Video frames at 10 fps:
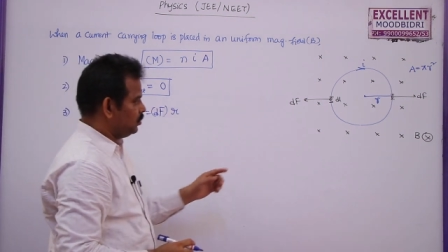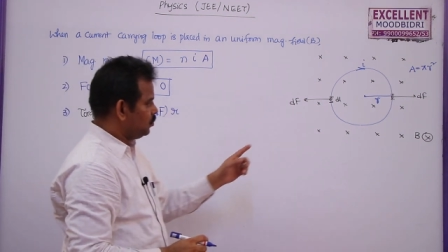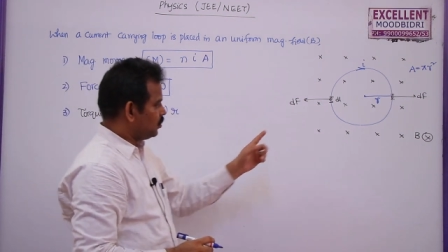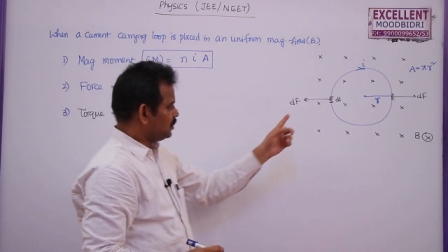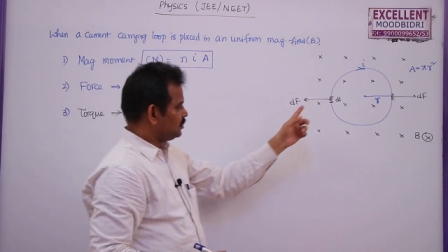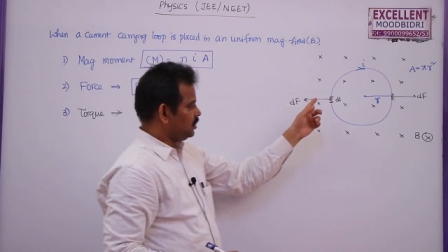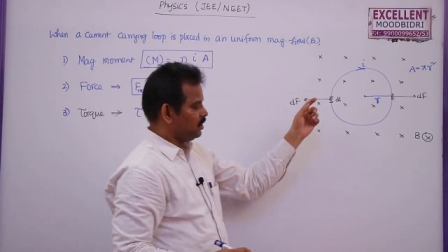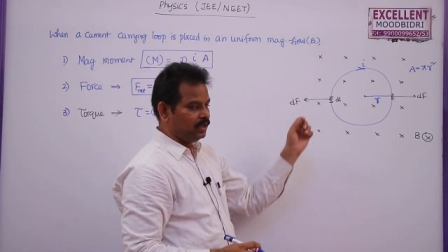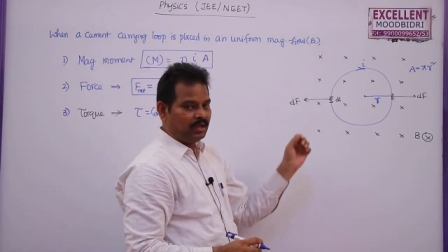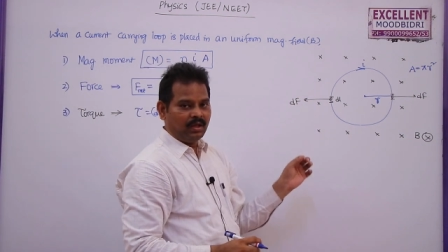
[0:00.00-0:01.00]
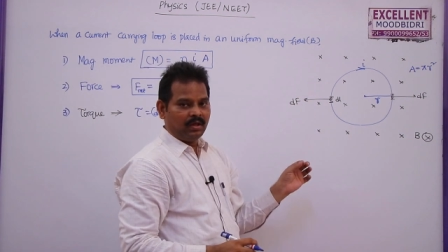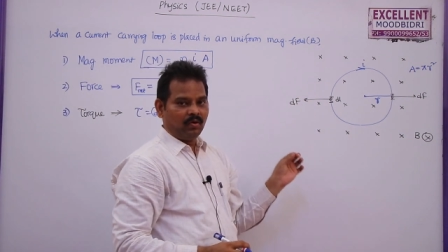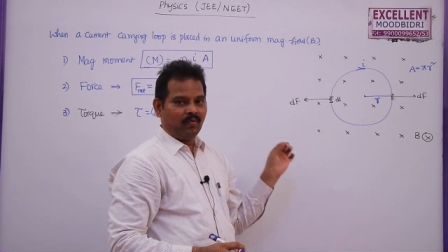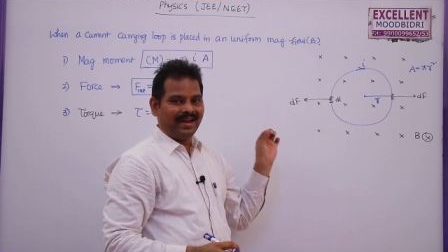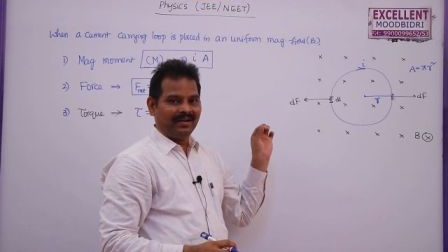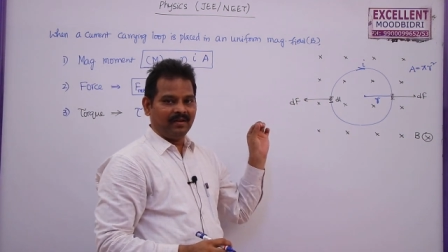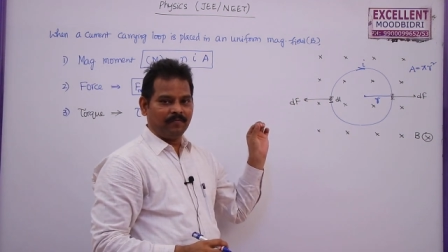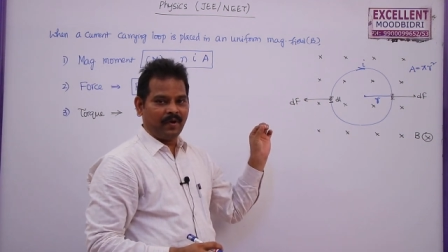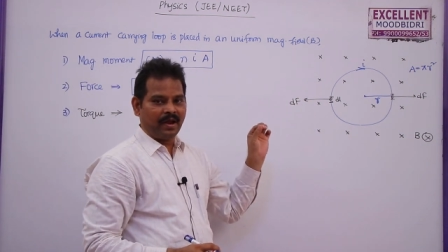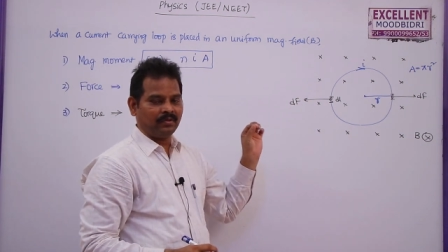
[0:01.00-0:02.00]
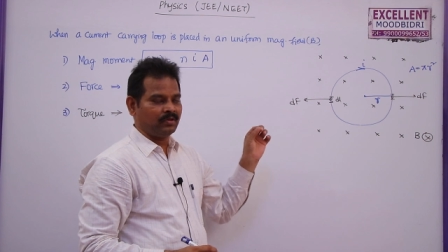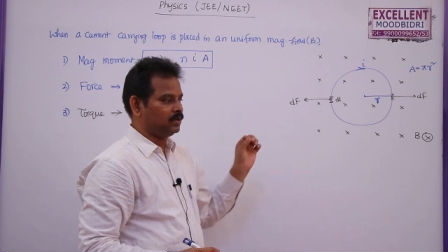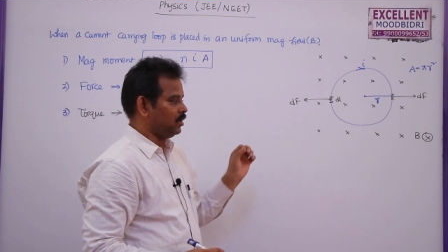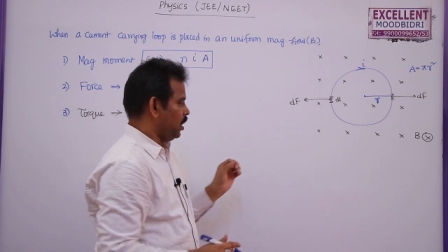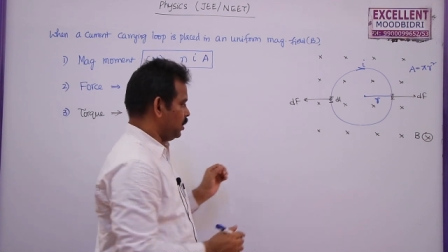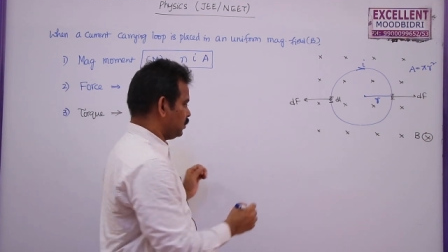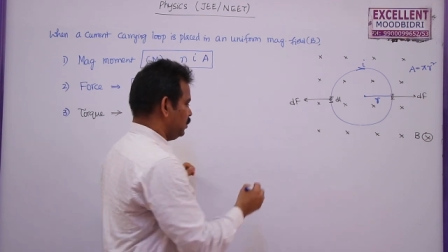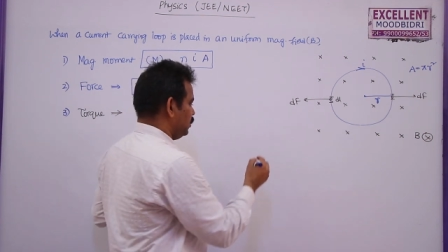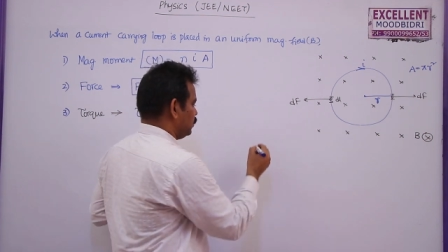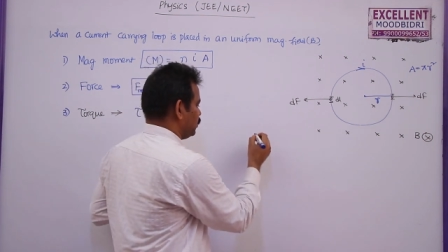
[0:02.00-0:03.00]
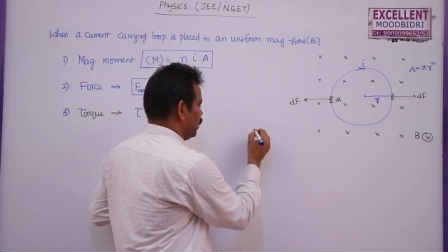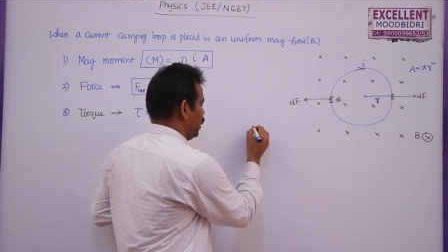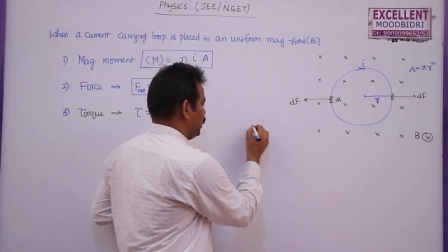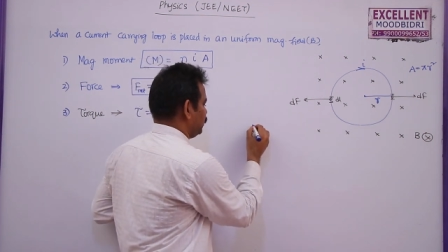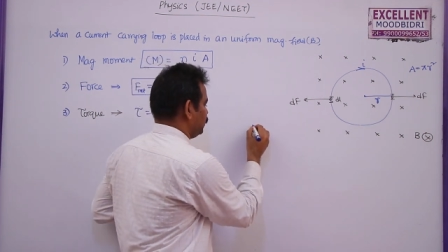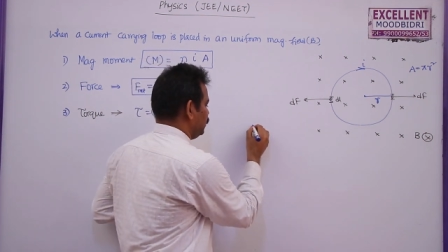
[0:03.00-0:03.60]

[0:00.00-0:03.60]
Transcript: you can see while defining the torque torque